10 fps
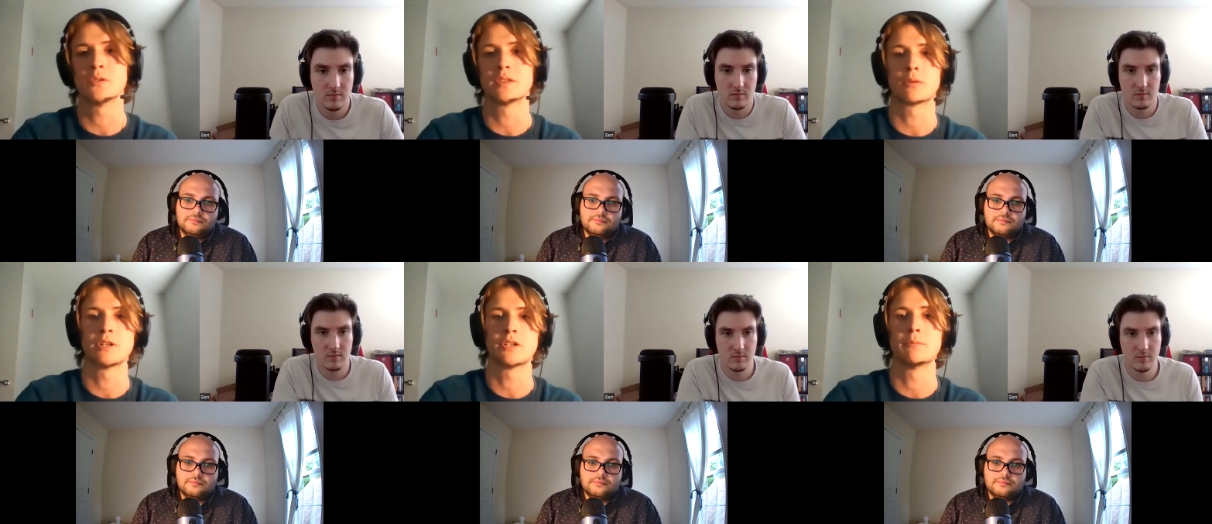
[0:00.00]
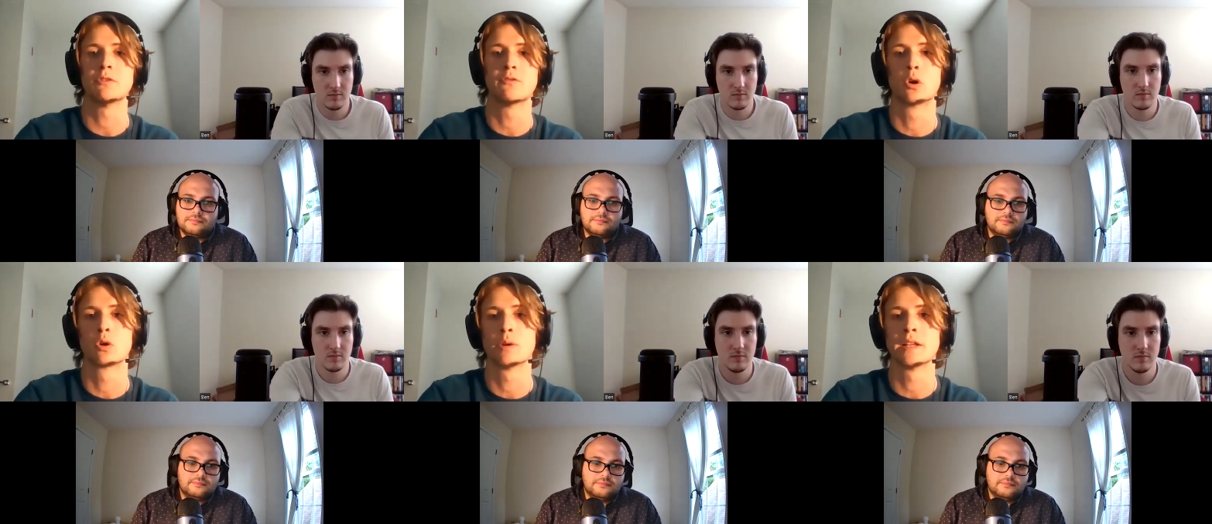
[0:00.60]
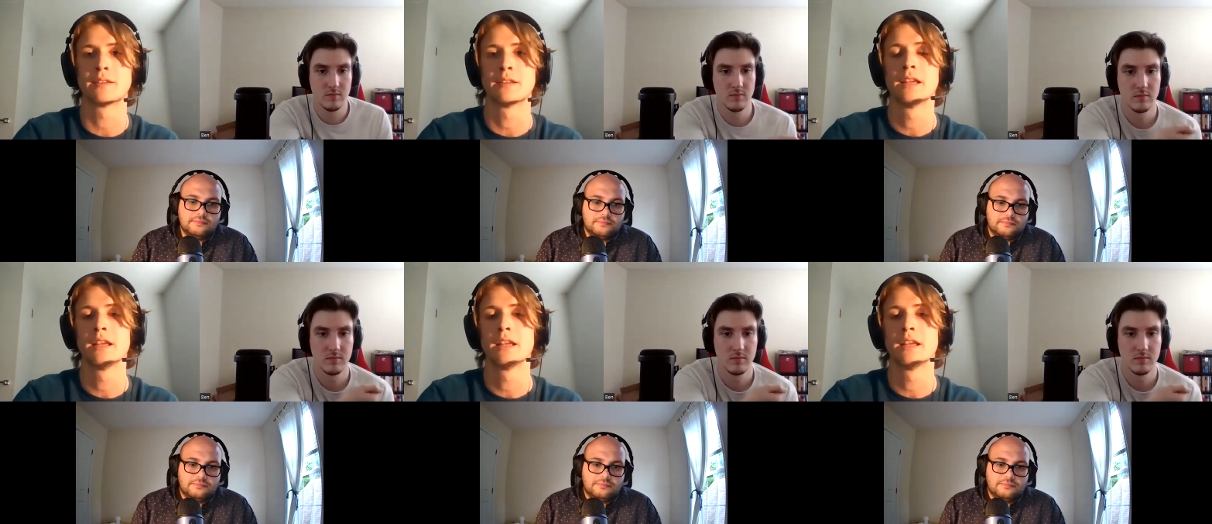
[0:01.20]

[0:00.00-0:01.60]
Speaker 1: you think we should move forward with